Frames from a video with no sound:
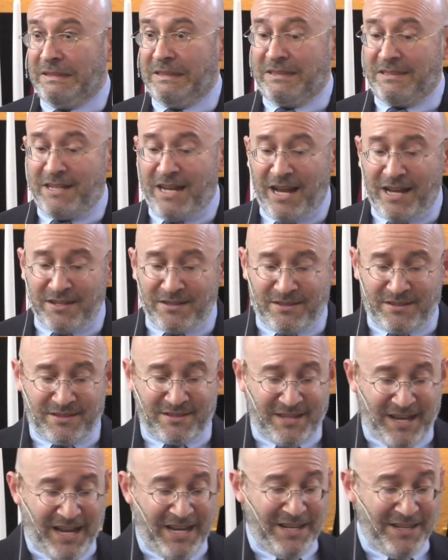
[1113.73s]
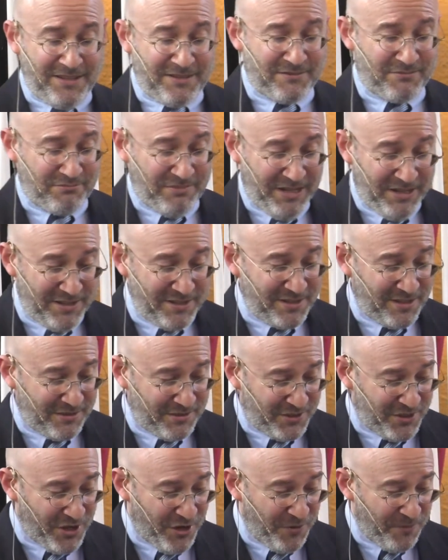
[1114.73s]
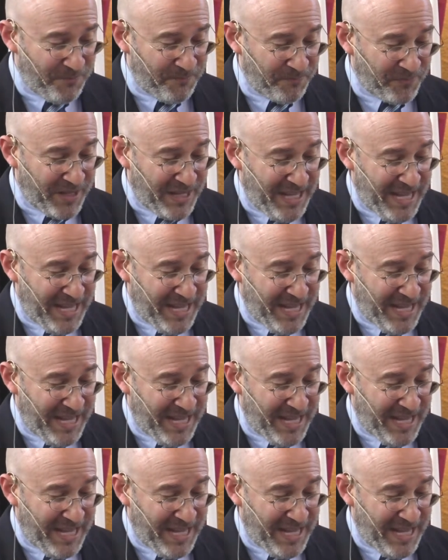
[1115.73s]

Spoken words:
this guy is innocent, you know,